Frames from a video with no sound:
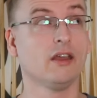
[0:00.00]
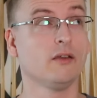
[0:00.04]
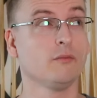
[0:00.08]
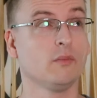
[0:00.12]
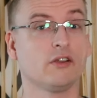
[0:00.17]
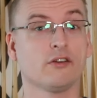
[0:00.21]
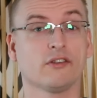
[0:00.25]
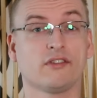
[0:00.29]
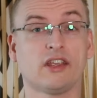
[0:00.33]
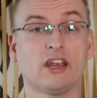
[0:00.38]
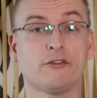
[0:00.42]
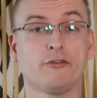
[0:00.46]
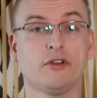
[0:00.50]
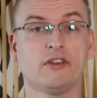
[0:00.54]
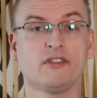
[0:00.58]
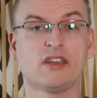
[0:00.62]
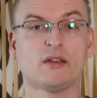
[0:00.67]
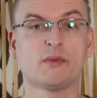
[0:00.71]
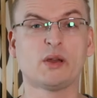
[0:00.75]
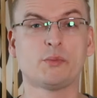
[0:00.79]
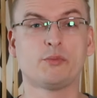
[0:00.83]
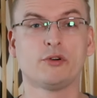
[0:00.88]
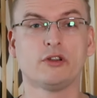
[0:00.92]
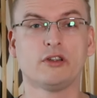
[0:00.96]
Because every
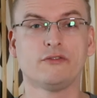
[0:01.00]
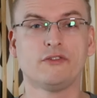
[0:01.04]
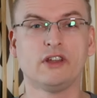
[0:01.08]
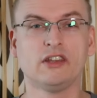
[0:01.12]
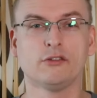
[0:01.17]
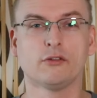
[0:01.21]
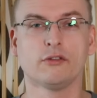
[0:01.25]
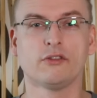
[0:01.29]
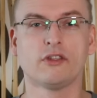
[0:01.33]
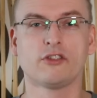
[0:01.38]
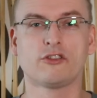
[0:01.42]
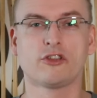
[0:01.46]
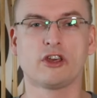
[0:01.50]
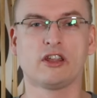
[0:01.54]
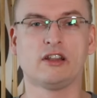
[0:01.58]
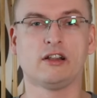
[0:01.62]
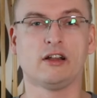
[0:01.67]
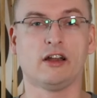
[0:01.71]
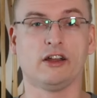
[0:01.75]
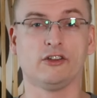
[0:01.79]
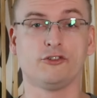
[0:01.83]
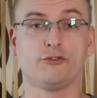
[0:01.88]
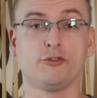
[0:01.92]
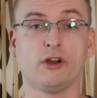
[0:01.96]
time I put a video on the channel,
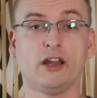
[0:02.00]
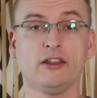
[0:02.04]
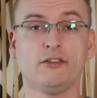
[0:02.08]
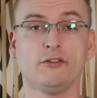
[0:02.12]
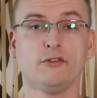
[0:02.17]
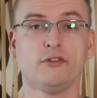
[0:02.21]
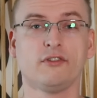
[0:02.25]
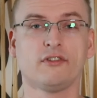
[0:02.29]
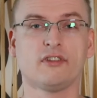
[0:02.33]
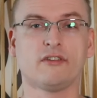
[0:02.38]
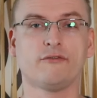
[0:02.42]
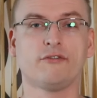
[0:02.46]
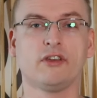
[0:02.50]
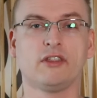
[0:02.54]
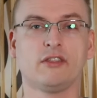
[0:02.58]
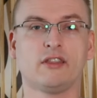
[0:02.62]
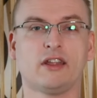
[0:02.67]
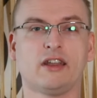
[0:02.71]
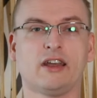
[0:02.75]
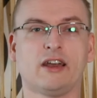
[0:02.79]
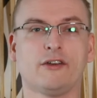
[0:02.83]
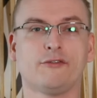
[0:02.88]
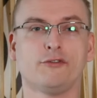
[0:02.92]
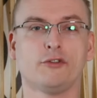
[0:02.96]
I try to do something
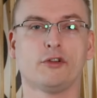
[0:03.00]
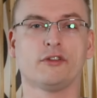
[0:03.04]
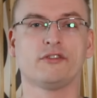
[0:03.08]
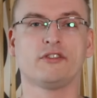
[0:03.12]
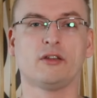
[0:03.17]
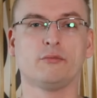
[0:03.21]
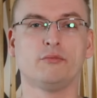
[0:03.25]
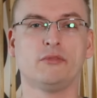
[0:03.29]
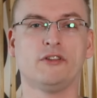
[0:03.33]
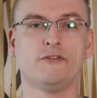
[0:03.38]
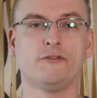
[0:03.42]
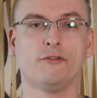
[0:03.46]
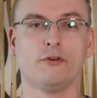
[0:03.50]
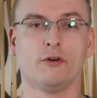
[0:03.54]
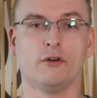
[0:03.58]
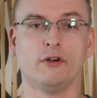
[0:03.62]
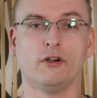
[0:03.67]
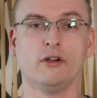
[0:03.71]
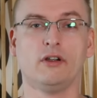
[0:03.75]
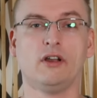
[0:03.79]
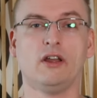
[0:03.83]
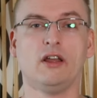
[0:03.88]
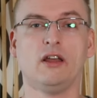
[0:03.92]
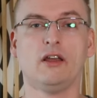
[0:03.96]
that I have not done
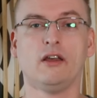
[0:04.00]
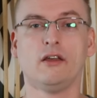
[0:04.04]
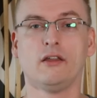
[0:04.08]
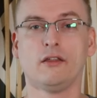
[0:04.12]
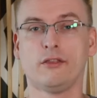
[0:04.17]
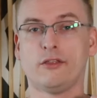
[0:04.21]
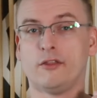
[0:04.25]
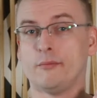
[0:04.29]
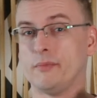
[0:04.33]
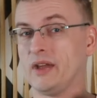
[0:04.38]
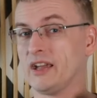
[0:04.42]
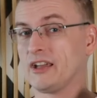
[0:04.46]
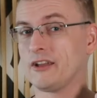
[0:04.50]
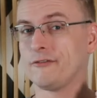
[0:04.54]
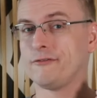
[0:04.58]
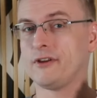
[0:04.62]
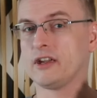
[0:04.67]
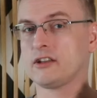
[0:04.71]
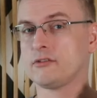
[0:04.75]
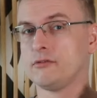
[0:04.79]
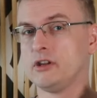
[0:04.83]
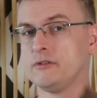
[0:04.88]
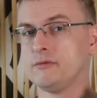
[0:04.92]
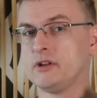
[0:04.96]
before. The Mega
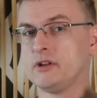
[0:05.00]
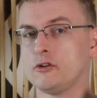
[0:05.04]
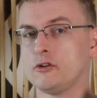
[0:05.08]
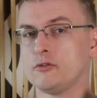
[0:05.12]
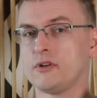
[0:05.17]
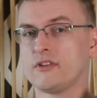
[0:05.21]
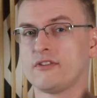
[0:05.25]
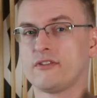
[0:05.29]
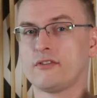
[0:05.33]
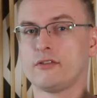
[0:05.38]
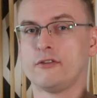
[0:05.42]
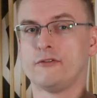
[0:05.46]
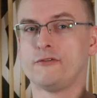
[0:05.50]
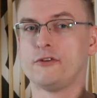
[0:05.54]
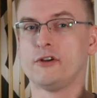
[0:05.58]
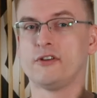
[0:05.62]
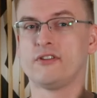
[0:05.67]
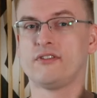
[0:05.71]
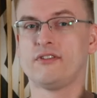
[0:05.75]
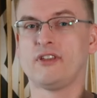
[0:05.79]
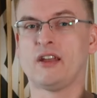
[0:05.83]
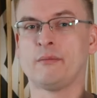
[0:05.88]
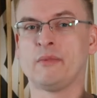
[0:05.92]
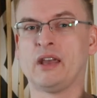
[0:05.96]
Factory was the
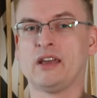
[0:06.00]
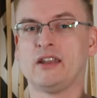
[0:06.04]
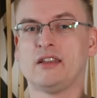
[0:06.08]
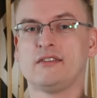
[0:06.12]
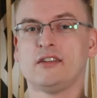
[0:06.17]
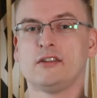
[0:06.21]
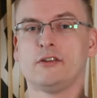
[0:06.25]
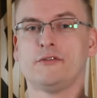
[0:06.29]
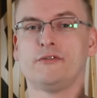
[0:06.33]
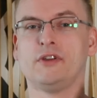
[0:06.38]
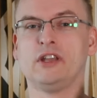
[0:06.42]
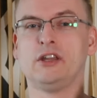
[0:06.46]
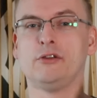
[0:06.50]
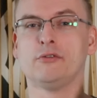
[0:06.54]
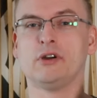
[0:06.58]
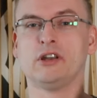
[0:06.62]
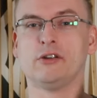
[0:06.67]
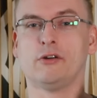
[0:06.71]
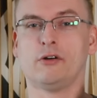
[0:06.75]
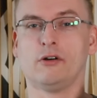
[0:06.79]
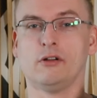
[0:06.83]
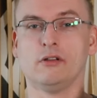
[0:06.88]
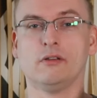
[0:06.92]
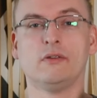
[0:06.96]
first time I edited a video at
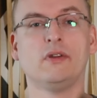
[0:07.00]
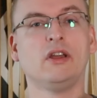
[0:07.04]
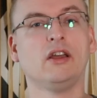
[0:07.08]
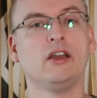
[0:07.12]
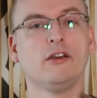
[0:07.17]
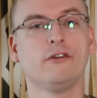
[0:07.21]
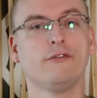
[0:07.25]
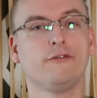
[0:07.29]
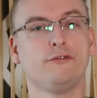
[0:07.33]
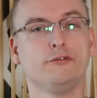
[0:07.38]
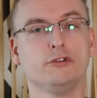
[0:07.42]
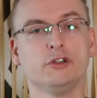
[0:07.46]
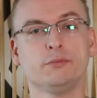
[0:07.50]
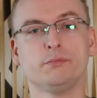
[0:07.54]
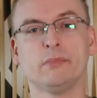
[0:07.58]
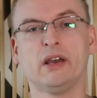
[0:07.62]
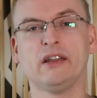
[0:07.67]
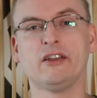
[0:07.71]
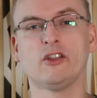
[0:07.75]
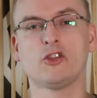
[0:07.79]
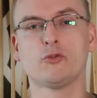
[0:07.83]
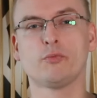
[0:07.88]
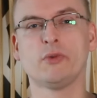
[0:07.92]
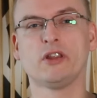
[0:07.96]
all. Fluid
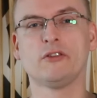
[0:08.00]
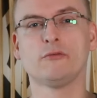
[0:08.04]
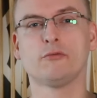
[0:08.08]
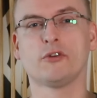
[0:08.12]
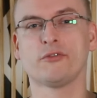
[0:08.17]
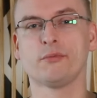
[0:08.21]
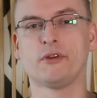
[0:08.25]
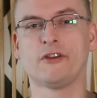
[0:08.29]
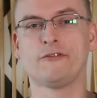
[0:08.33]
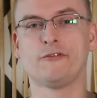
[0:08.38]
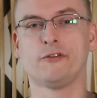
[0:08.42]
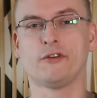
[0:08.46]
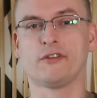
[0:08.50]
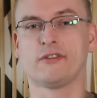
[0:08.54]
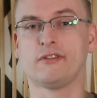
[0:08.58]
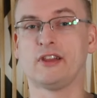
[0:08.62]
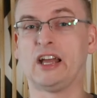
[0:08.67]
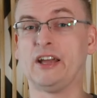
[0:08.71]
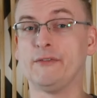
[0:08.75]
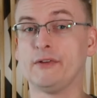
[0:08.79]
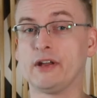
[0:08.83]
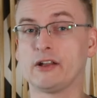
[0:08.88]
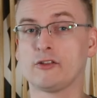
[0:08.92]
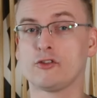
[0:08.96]
management was my first
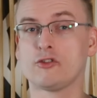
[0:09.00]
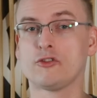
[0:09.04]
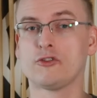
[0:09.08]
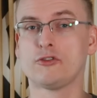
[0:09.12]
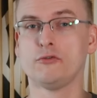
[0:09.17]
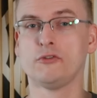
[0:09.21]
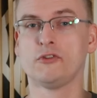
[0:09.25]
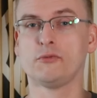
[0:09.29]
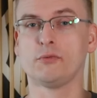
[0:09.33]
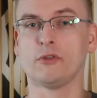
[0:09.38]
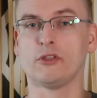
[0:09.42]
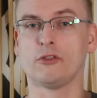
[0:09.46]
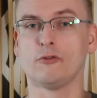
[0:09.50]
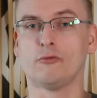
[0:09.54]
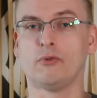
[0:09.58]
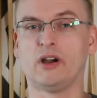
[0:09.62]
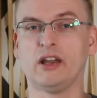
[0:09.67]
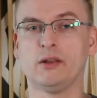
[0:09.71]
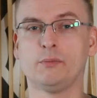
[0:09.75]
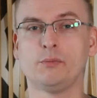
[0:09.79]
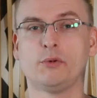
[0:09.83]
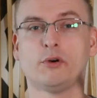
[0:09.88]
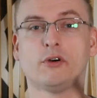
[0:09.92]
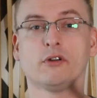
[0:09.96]
live action shoots with the
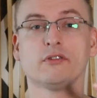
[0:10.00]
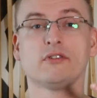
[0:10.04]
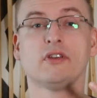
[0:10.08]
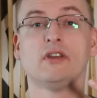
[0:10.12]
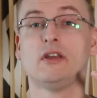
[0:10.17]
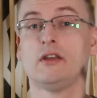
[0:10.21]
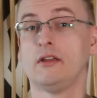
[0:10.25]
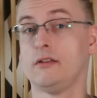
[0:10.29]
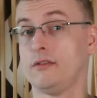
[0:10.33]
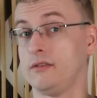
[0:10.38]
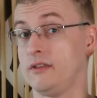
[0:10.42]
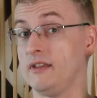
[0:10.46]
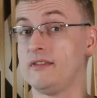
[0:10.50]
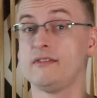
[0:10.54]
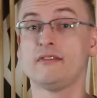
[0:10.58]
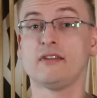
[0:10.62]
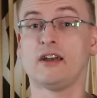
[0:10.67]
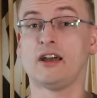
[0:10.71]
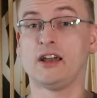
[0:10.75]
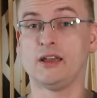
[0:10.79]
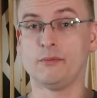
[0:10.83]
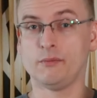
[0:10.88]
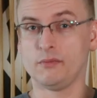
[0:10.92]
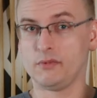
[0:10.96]
whiteboard. This
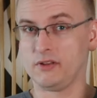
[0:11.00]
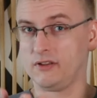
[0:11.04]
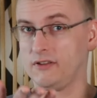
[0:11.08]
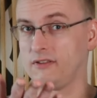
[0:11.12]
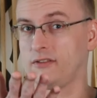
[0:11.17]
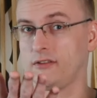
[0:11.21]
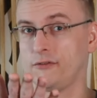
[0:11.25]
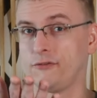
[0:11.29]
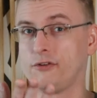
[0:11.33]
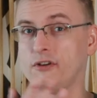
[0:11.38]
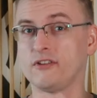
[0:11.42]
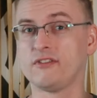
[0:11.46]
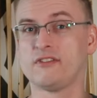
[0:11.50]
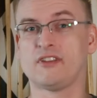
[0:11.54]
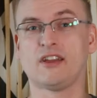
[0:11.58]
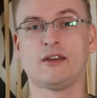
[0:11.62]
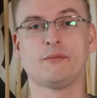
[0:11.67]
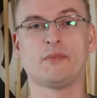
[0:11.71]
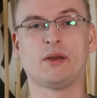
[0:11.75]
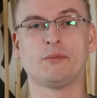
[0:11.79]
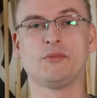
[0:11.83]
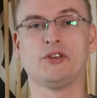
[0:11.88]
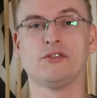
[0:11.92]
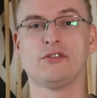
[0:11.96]
time is the first
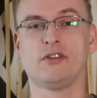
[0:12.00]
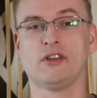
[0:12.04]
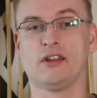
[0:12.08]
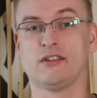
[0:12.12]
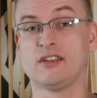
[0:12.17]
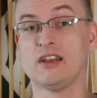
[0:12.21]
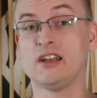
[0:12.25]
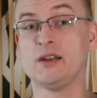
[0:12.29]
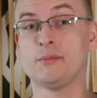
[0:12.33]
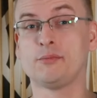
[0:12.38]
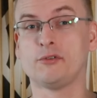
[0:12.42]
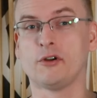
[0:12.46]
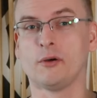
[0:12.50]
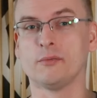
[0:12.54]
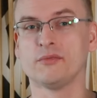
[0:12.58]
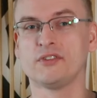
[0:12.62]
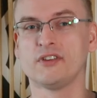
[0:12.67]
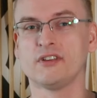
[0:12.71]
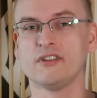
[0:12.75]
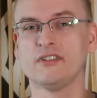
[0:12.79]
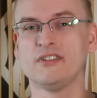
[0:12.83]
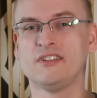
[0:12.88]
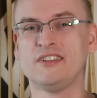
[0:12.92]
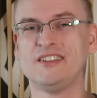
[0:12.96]
time I'm using a
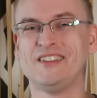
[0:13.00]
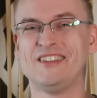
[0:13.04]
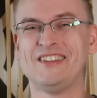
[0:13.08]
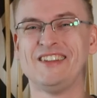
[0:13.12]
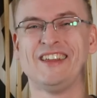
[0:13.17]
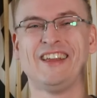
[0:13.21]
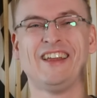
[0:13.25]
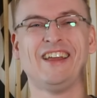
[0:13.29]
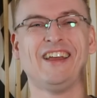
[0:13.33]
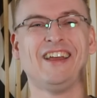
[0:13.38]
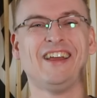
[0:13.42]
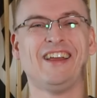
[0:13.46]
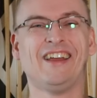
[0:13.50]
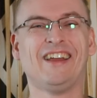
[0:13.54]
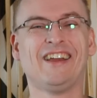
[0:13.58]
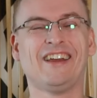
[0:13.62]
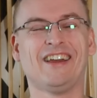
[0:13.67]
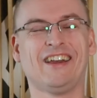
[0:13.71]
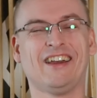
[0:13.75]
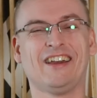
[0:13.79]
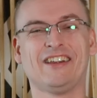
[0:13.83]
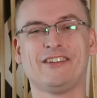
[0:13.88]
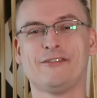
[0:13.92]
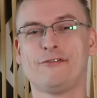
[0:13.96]
teleprompter.
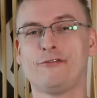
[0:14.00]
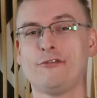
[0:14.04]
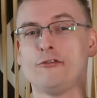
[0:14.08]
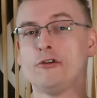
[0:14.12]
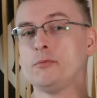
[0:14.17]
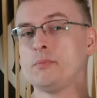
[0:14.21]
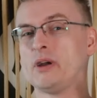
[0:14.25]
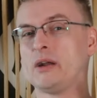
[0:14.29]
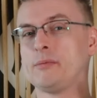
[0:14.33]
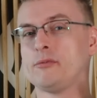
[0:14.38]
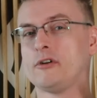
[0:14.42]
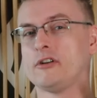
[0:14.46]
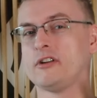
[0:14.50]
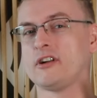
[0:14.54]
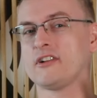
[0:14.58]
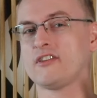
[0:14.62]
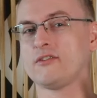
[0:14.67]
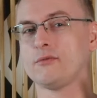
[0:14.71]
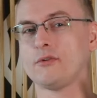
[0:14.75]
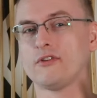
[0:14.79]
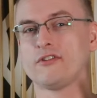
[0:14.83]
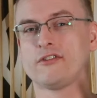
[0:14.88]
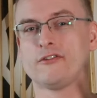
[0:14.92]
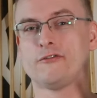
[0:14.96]
And Fluid
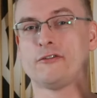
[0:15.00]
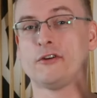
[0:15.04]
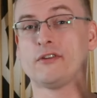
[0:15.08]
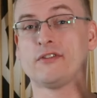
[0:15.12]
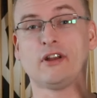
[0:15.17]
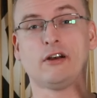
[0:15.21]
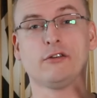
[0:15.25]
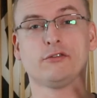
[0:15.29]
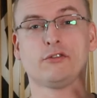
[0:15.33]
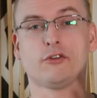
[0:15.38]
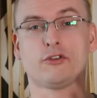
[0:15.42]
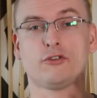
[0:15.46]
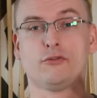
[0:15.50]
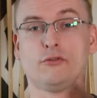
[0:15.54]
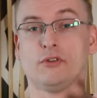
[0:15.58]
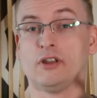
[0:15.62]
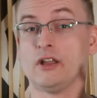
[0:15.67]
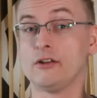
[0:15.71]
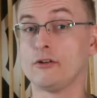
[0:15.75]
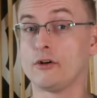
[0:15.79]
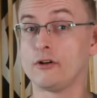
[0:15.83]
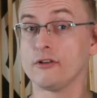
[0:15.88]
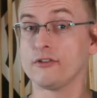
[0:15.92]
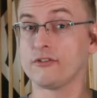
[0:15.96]
byproducts was the first outdoor shoot.
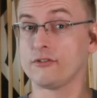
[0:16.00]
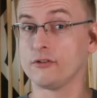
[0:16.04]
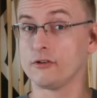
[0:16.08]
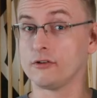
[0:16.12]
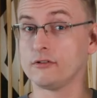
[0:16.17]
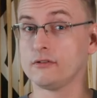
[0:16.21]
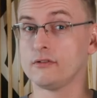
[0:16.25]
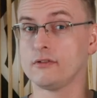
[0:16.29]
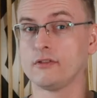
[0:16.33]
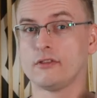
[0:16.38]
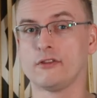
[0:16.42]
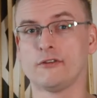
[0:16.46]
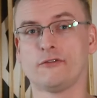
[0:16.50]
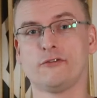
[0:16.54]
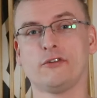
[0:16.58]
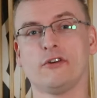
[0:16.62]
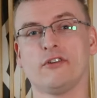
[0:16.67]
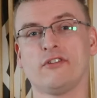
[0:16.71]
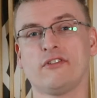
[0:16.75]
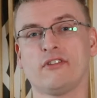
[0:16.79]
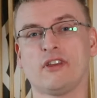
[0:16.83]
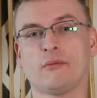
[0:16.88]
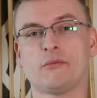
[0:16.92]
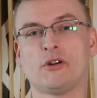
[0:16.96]
And also the
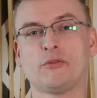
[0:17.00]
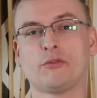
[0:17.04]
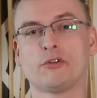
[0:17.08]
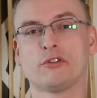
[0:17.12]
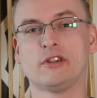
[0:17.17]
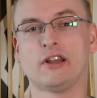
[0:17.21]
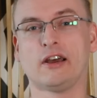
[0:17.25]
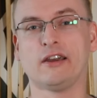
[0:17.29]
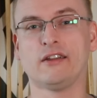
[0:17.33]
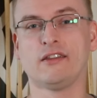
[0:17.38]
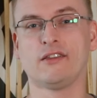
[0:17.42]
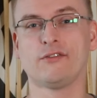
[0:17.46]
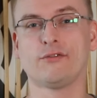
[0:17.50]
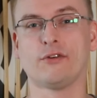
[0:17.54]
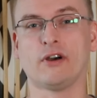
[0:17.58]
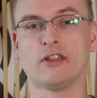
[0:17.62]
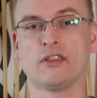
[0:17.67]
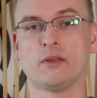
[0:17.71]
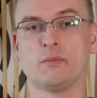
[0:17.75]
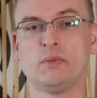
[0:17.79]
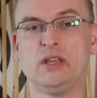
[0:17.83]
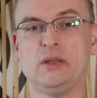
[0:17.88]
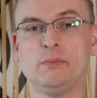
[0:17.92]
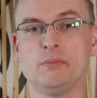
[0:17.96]
first time I wrote lines for
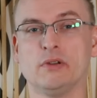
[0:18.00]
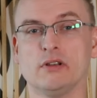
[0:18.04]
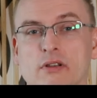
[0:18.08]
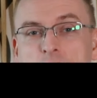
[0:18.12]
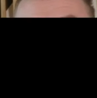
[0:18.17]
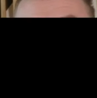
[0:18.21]
other people.